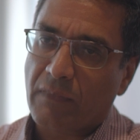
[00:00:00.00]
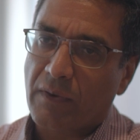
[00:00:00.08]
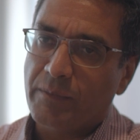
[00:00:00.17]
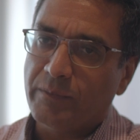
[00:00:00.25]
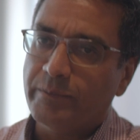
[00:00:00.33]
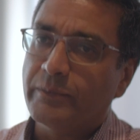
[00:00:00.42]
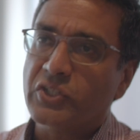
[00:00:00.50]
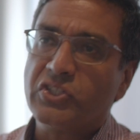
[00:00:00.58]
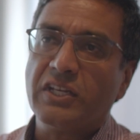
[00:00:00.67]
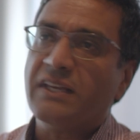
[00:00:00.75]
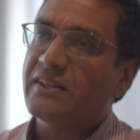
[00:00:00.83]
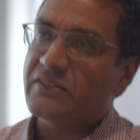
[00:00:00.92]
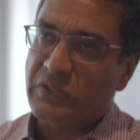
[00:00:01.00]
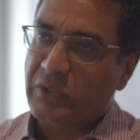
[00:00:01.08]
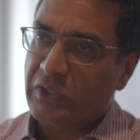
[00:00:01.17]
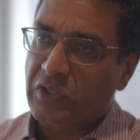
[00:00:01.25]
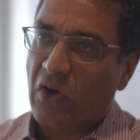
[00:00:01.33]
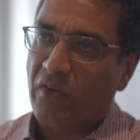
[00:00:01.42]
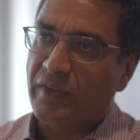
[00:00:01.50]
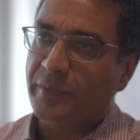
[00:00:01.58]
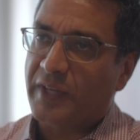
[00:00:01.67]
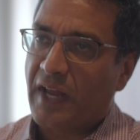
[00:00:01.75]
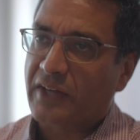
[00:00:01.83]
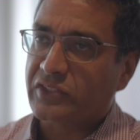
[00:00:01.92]
machines, you could call them,
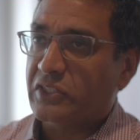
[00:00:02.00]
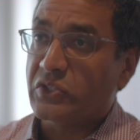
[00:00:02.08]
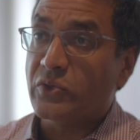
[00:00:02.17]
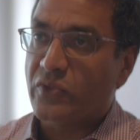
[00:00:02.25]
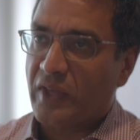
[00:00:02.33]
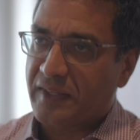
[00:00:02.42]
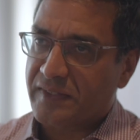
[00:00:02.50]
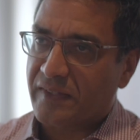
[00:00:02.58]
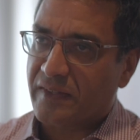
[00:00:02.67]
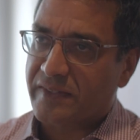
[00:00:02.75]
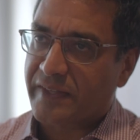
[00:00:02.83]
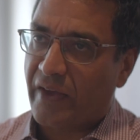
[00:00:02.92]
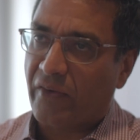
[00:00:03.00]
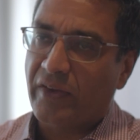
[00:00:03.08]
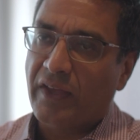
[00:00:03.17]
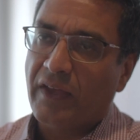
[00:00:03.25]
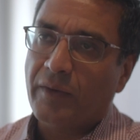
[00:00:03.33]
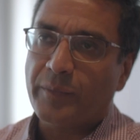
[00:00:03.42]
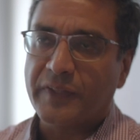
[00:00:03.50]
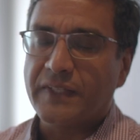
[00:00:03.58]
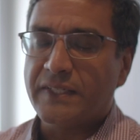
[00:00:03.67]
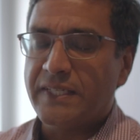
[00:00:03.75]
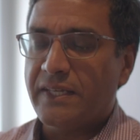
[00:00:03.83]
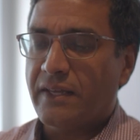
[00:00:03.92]
that actually do things in the cell. But
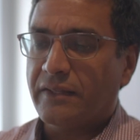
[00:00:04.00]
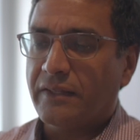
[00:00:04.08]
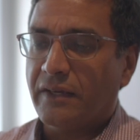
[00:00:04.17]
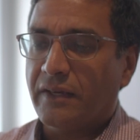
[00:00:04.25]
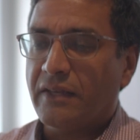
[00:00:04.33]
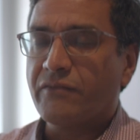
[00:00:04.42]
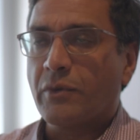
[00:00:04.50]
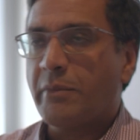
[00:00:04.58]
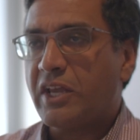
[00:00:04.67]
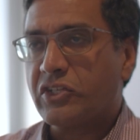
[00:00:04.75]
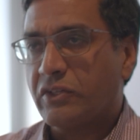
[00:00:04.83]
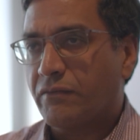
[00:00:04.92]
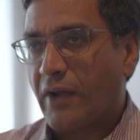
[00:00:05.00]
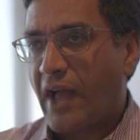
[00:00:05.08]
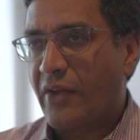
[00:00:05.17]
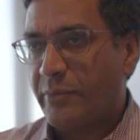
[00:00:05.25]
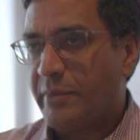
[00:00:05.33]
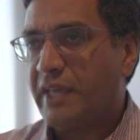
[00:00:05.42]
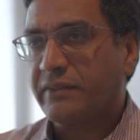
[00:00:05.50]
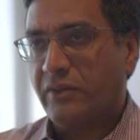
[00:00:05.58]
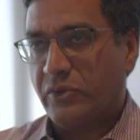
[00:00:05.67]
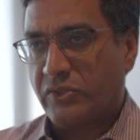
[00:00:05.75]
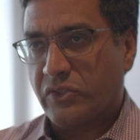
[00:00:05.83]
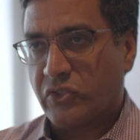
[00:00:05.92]
the information for how to make
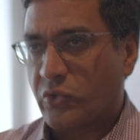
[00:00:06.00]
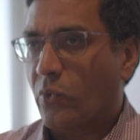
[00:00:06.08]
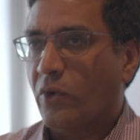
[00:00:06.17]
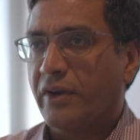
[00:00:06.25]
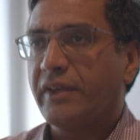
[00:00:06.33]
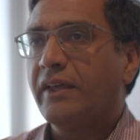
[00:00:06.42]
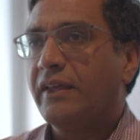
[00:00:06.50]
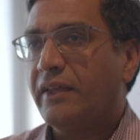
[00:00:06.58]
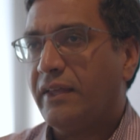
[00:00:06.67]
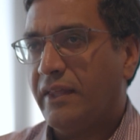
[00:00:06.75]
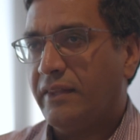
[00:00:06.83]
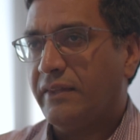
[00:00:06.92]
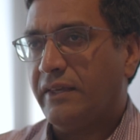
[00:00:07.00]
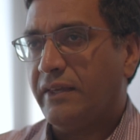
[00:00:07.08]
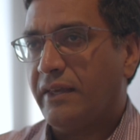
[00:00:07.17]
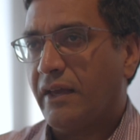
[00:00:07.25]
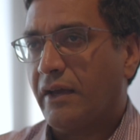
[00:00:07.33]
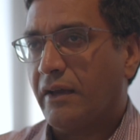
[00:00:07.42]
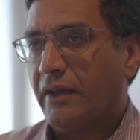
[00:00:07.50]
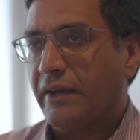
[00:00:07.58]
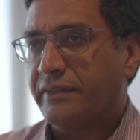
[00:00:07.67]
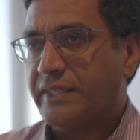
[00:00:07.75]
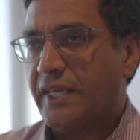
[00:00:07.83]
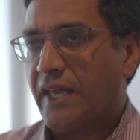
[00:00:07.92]
those is stored in the
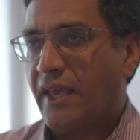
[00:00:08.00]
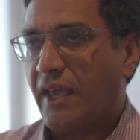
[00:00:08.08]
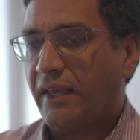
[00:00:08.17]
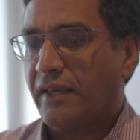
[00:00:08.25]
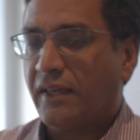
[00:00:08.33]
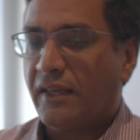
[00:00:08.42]
DNA.